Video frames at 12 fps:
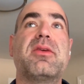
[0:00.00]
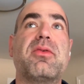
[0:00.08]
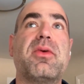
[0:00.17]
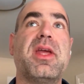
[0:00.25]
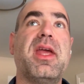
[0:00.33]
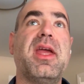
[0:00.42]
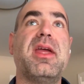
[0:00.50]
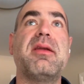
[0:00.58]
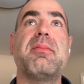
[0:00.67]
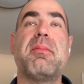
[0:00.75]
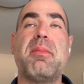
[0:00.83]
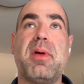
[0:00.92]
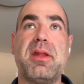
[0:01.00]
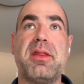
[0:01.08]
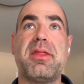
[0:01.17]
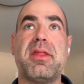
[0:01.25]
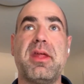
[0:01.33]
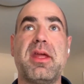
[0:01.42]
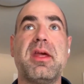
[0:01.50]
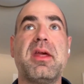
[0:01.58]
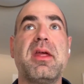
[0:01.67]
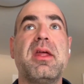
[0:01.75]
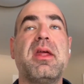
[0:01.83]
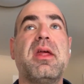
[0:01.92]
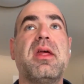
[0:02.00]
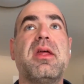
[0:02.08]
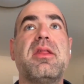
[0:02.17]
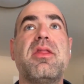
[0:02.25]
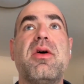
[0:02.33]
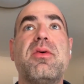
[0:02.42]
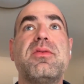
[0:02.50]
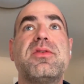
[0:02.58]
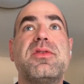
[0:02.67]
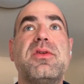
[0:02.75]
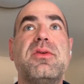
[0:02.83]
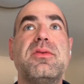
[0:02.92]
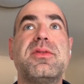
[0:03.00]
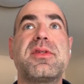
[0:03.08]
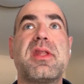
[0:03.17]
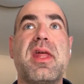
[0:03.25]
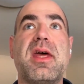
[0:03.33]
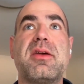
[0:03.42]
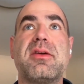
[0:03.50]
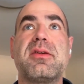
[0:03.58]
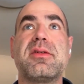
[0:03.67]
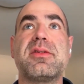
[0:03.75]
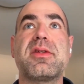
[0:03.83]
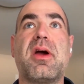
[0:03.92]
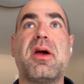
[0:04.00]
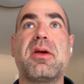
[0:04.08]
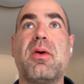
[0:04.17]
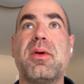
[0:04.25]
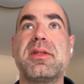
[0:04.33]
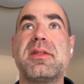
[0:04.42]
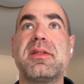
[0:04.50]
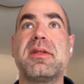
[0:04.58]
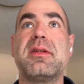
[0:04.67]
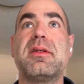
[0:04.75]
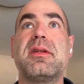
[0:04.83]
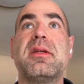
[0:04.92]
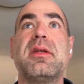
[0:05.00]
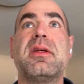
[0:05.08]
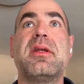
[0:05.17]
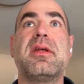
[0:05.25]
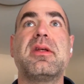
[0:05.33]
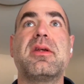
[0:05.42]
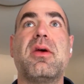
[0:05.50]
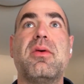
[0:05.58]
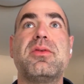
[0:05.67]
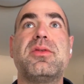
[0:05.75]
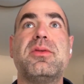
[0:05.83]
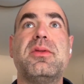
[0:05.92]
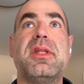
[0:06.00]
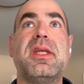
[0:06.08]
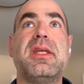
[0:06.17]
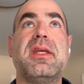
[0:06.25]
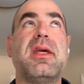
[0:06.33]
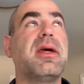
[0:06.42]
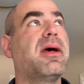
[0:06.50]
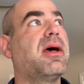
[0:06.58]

we create monthly, those newsletters are going to go to the